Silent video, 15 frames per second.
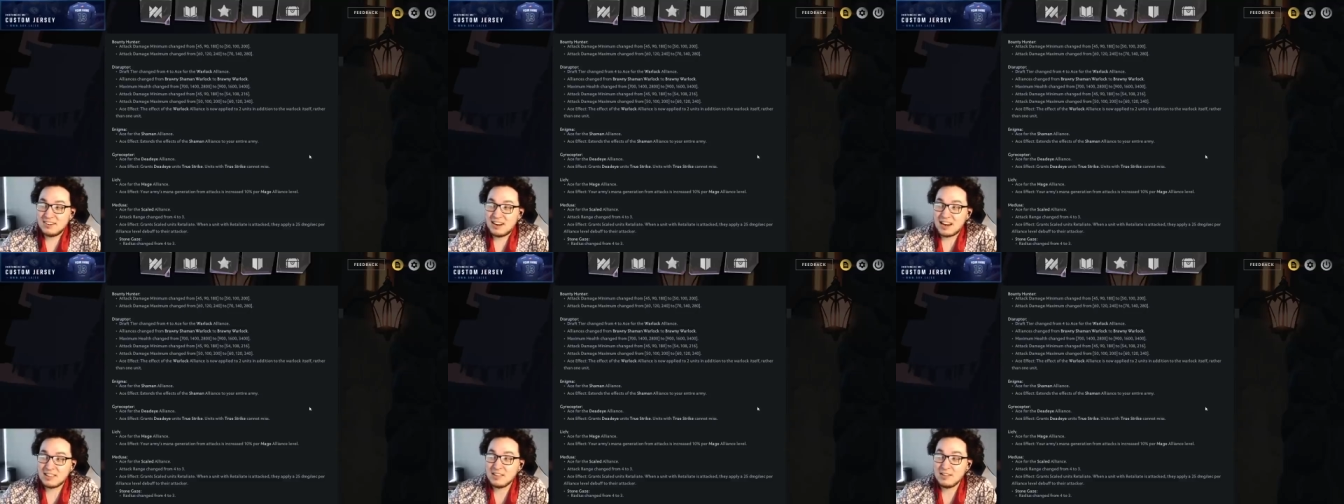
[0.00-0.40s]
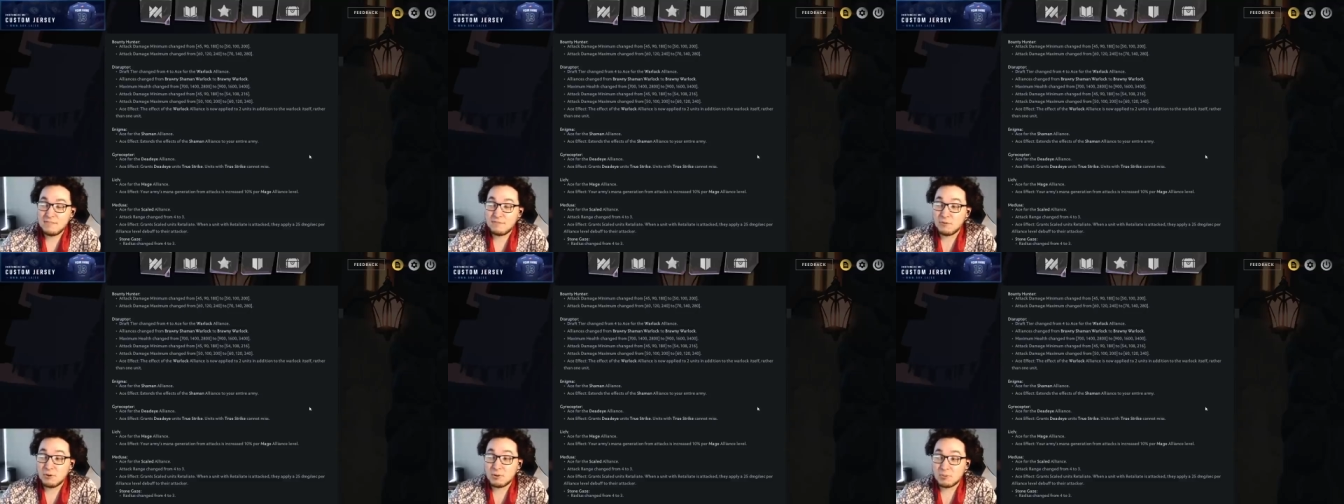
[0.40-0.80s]
I think
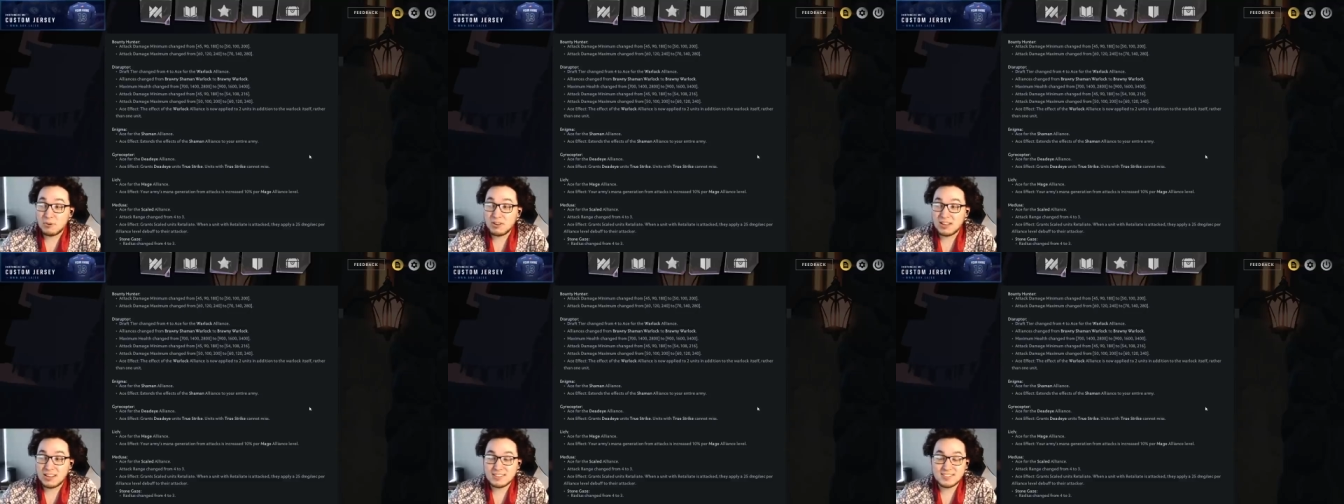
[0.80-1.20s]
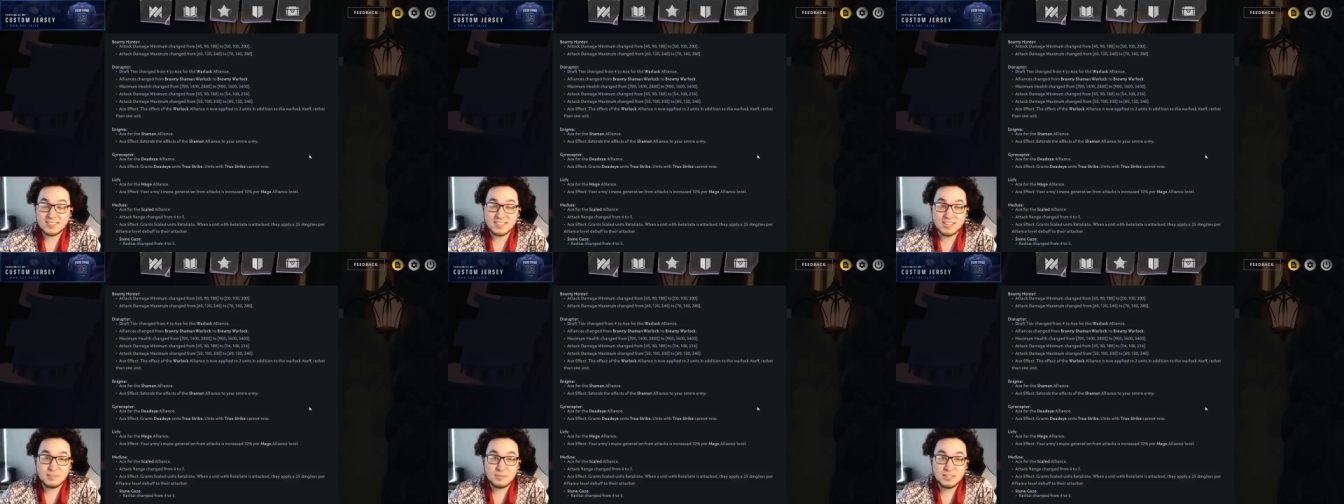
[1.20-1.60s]
4 Warlocks is
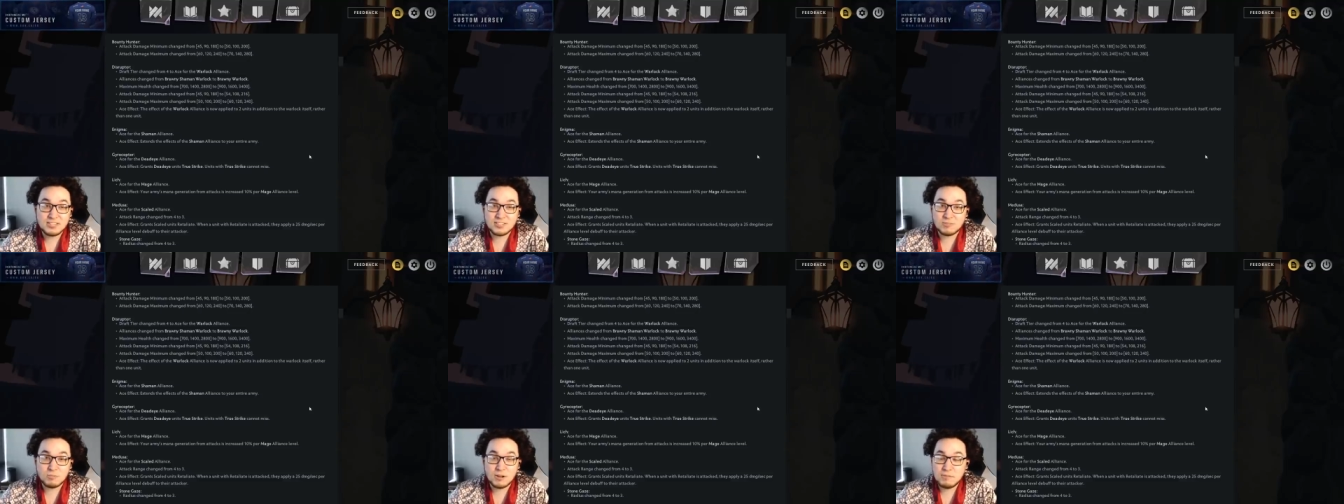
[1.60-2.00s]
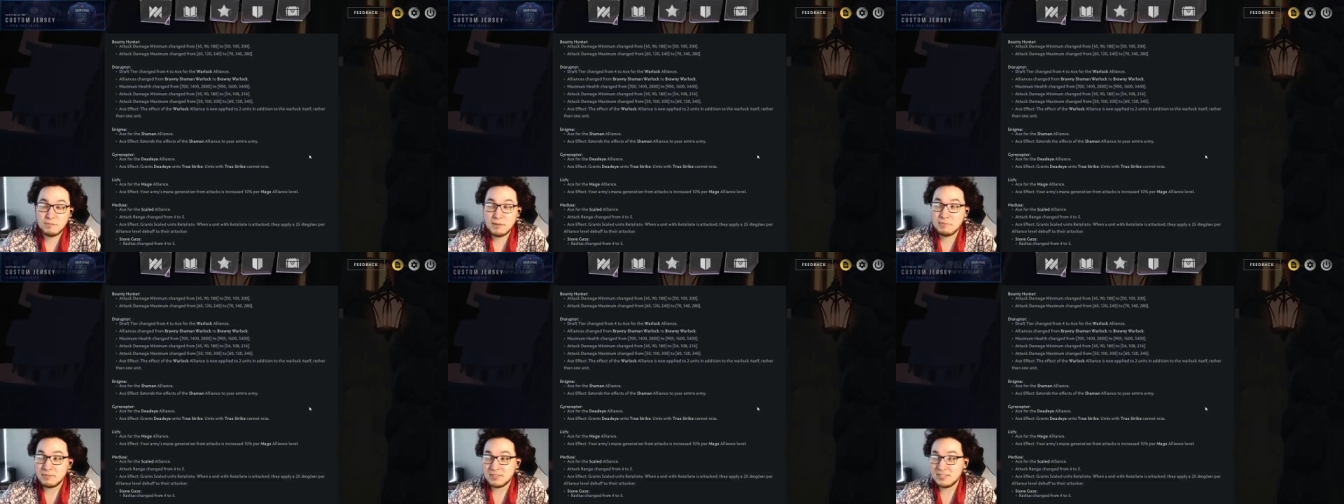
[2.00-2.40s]
going to be just what
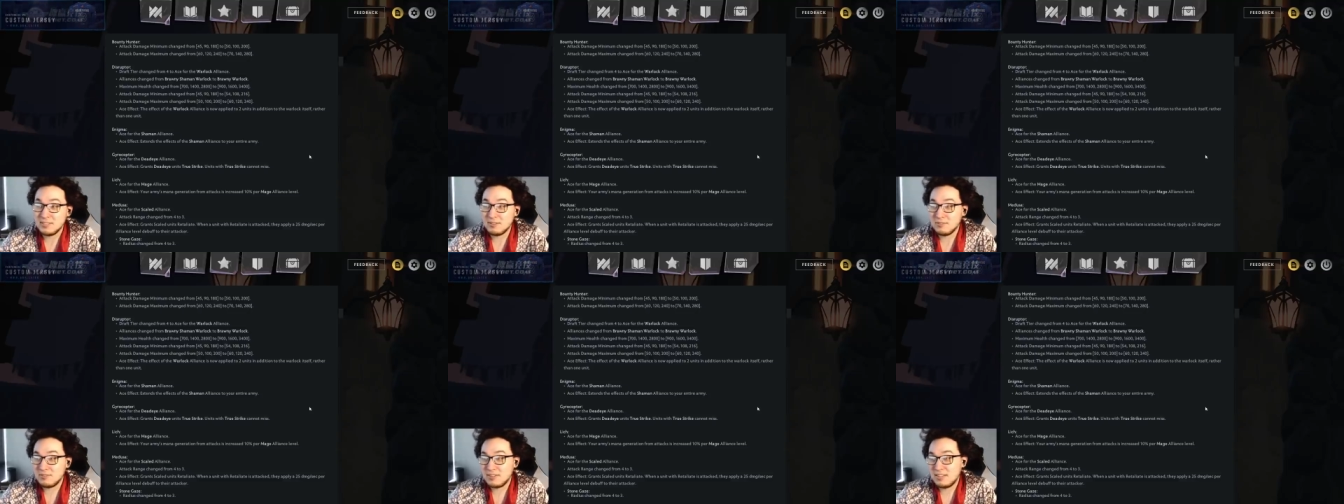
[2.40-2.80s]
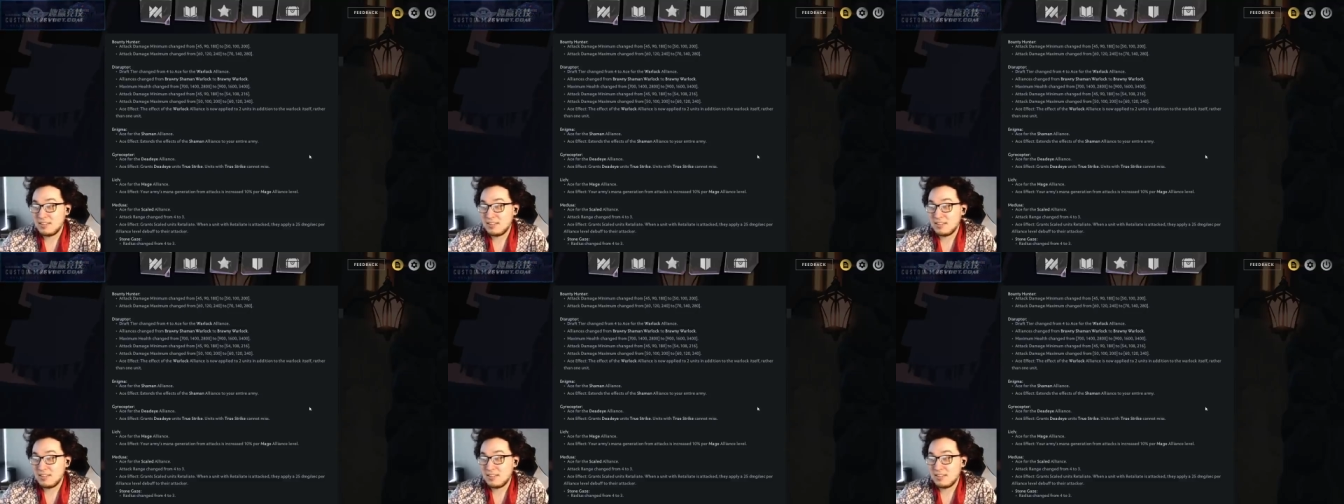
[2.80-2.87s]
people do.